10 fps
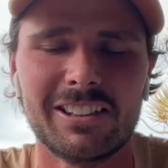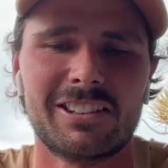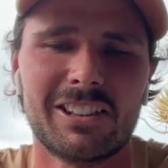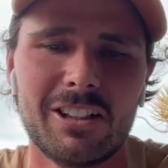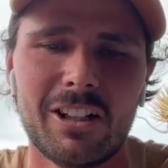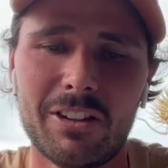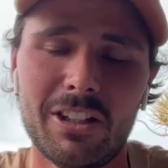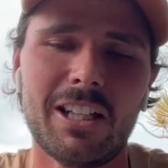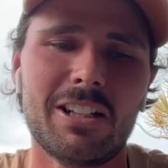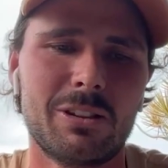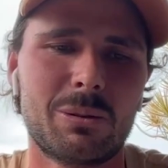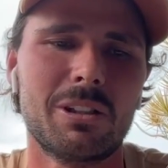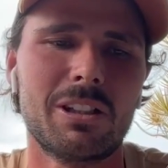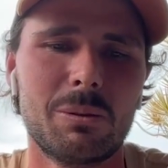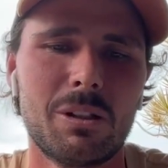So I think that is
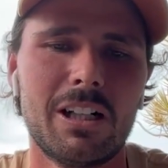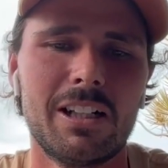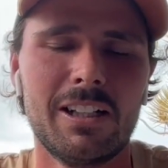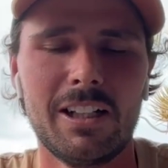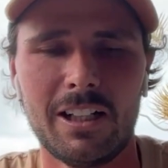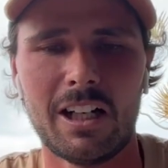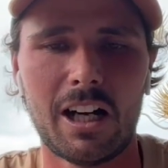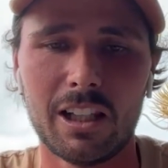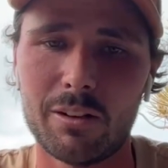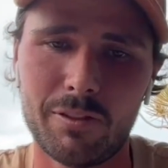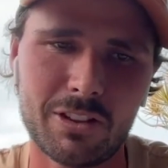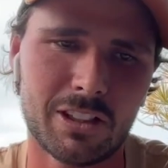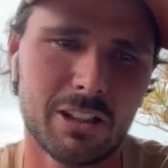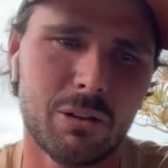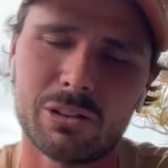really why I love
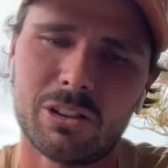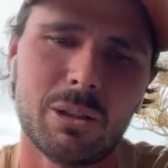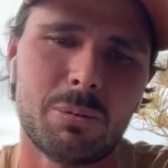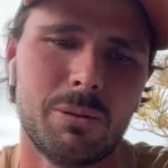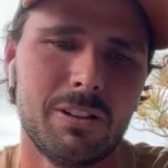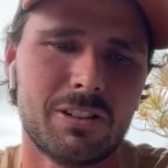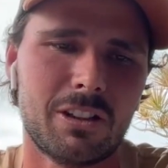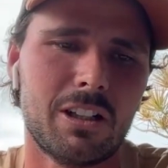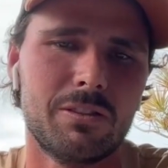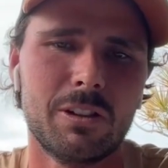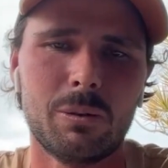fishing and also the primitive side of it.